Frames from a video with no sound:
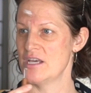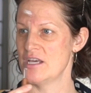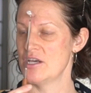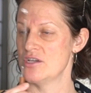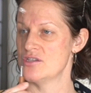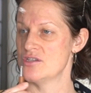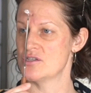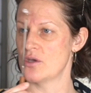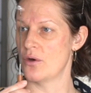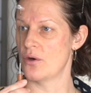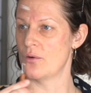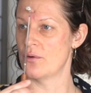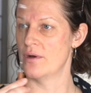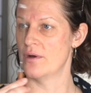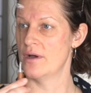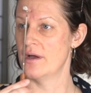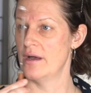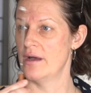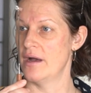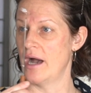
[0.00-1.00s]
So
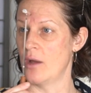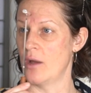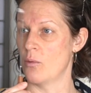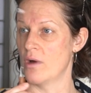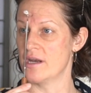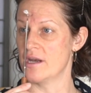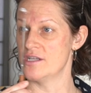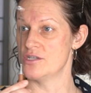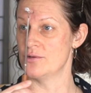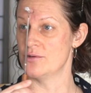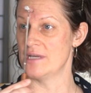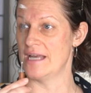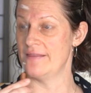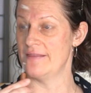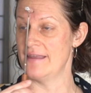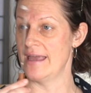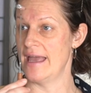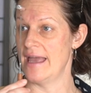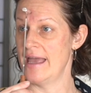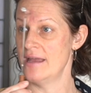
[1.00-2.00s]
I want to do it at
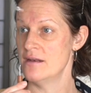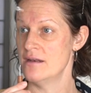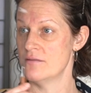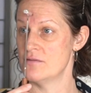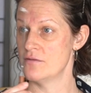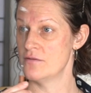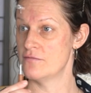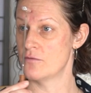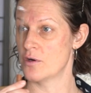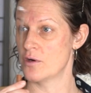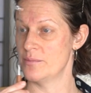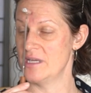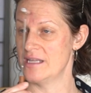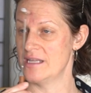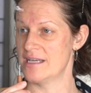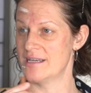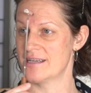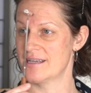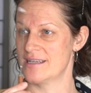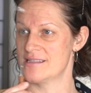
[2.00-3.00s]
the end of the
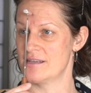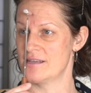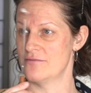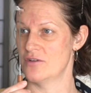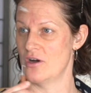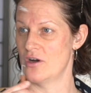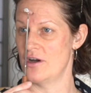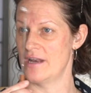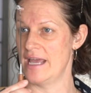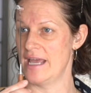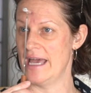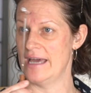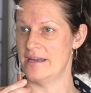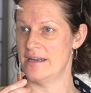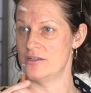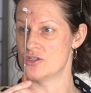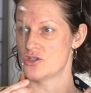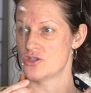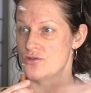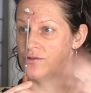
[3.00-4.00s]
formula because I've gone ahead
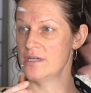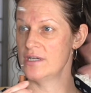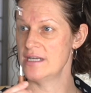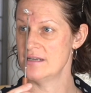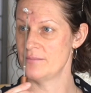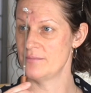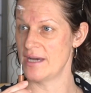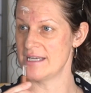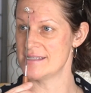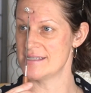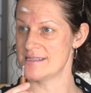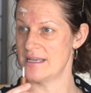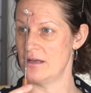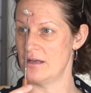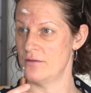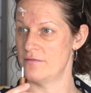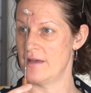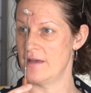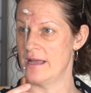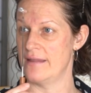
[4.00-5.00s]
and treated
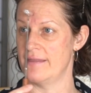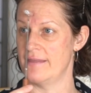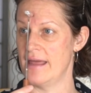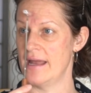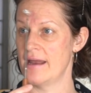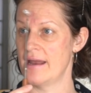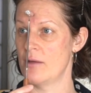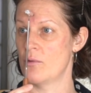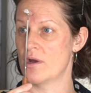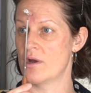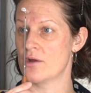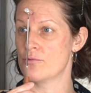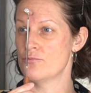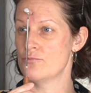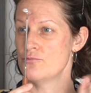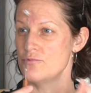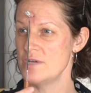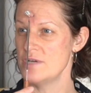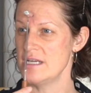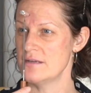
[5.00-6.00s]
myself, and then I want to
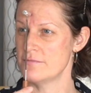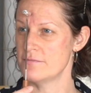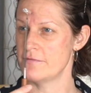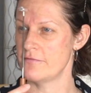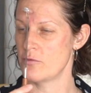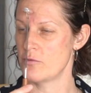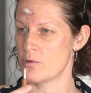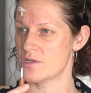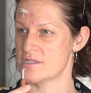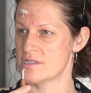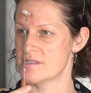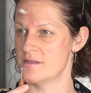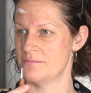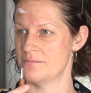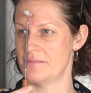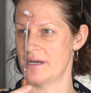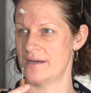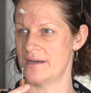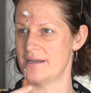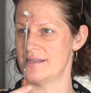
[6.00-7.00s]
reinforce the
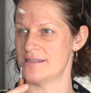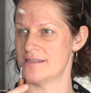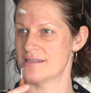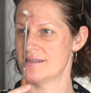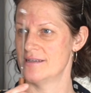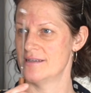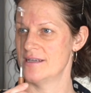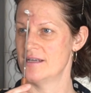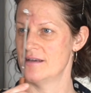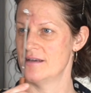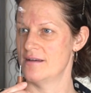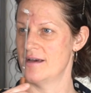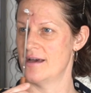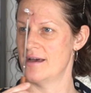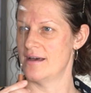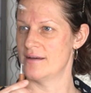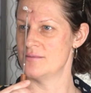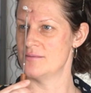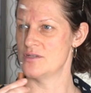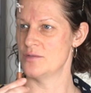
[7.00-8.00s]
mind
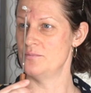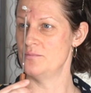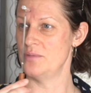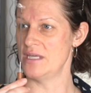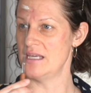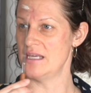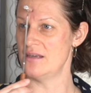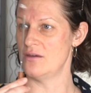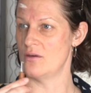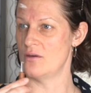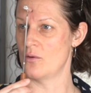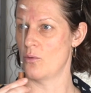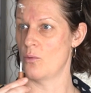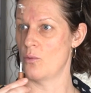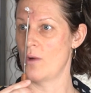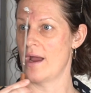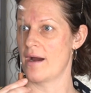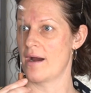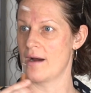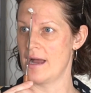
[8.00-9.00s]
to be
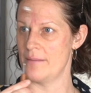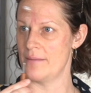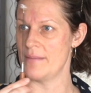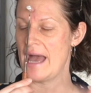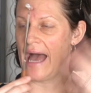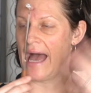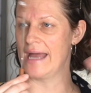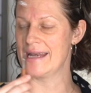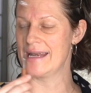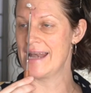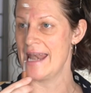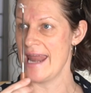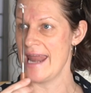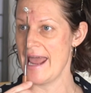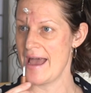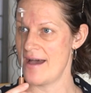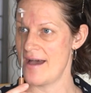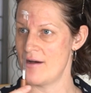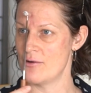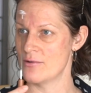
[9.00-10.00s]
where I'm at
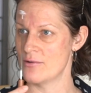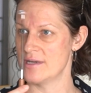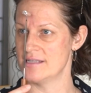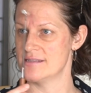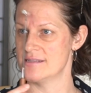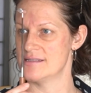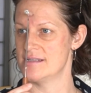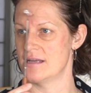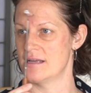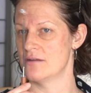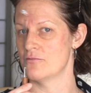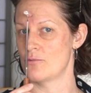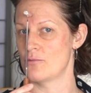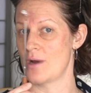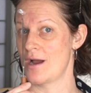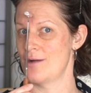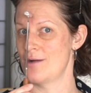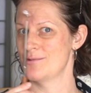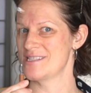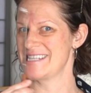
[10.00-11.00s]
now instead of
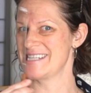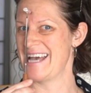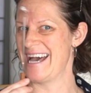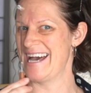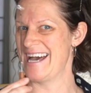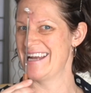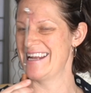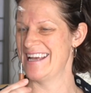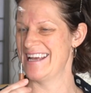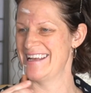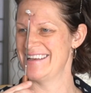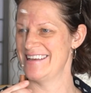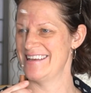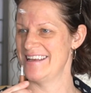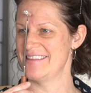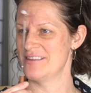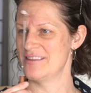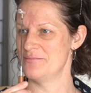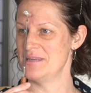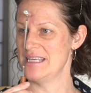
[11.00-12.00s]
where I was at
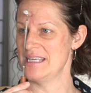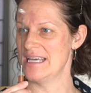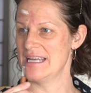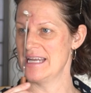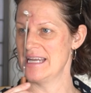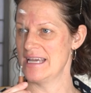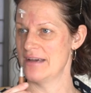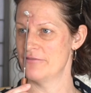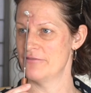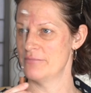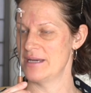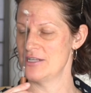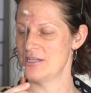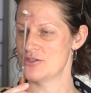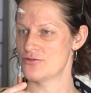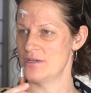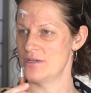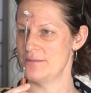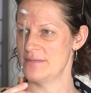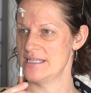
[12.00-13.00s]
the beginning of my
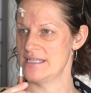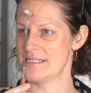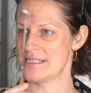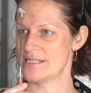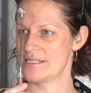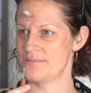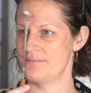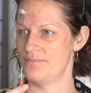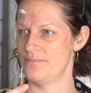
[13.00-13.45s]
treatment.